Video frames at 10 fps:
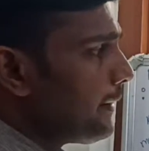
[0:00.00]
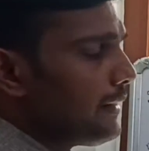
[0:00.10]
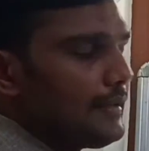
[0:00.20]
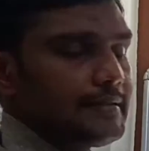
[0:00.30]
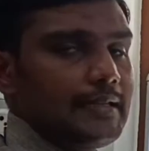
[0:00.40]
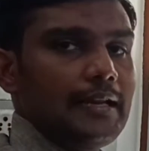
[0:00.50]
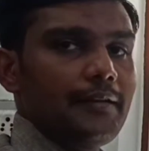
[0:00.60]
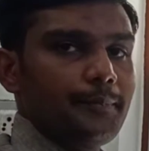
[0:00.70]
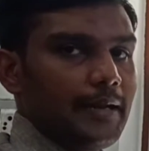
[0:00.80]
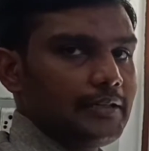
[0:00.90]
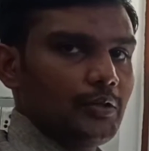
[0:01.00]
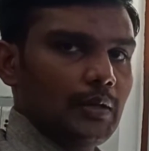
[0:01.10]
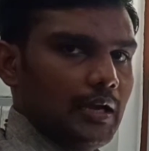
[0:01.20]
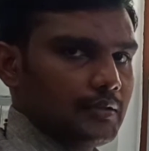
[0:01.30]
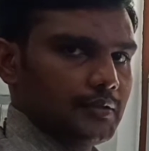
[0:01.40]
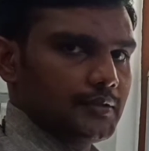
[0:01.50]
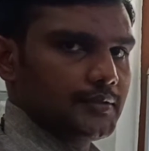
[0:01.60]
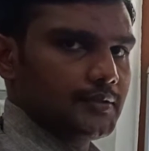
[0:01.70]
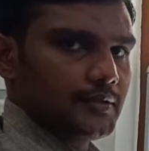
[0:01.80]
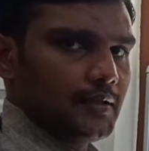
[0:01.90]
the Zinner breakdown
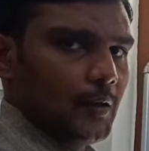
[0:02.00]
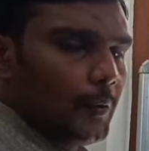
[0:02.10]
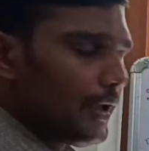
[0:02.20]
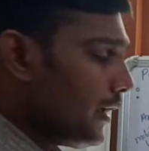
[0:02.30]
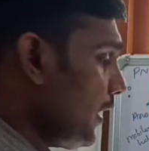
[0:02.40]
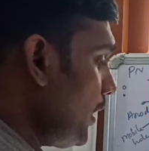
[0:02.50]
occurs. Okay,